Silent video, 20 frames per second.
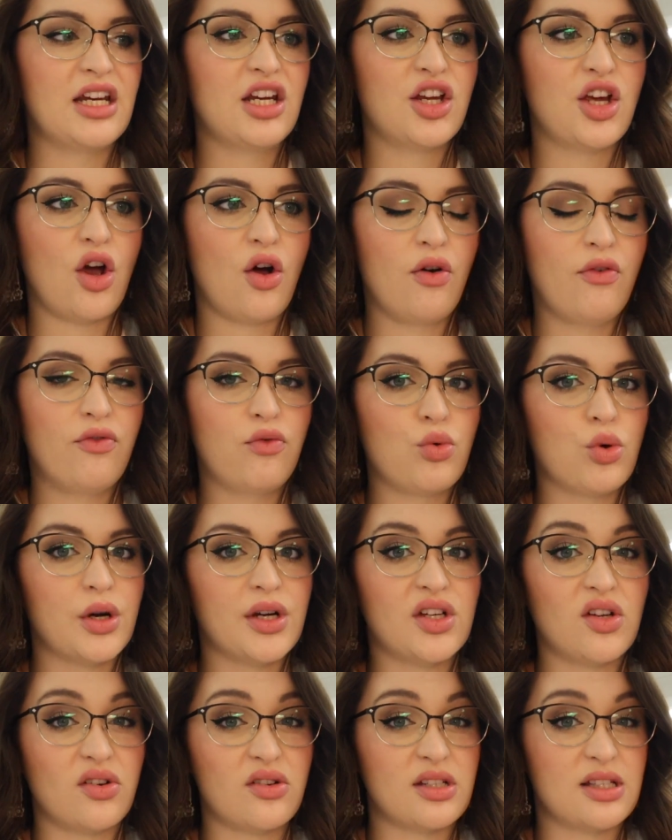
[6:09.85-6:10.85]
to go for
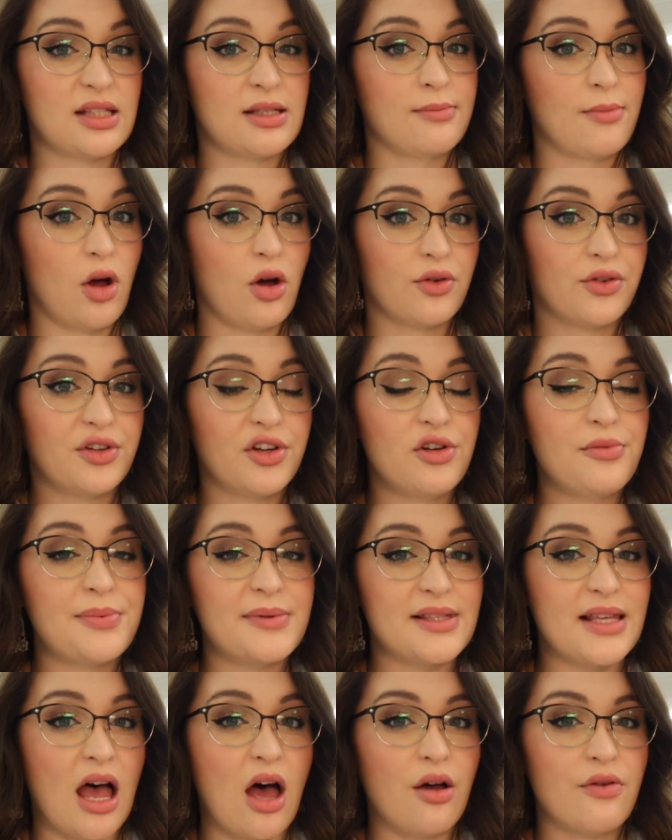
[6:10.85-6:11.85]
your small group
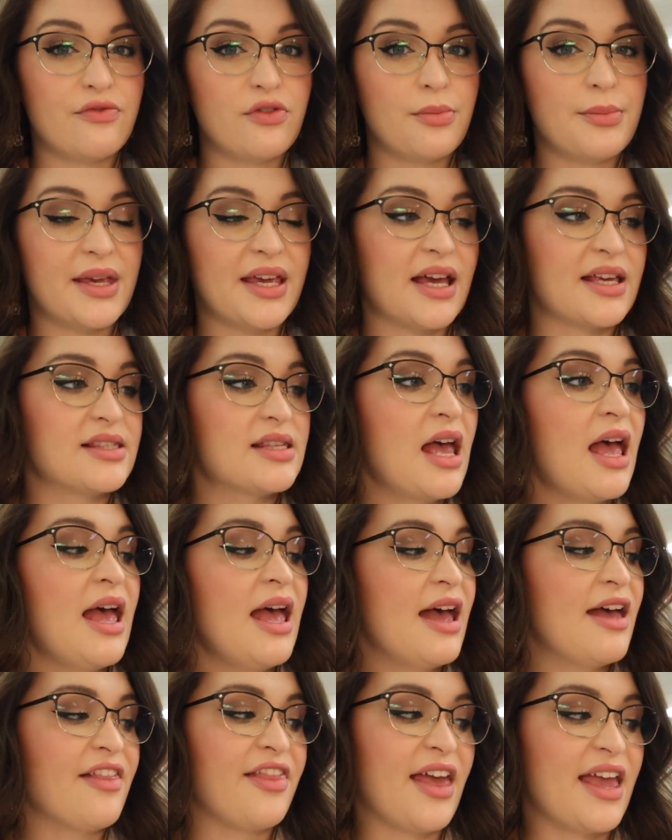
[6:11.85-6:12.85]
is helpful because
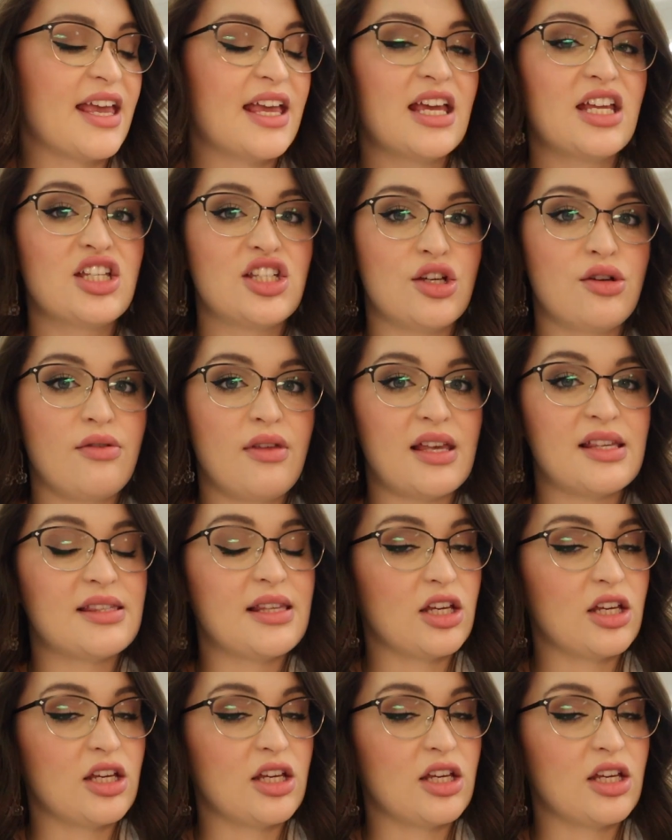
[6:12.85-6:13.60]
they can do this.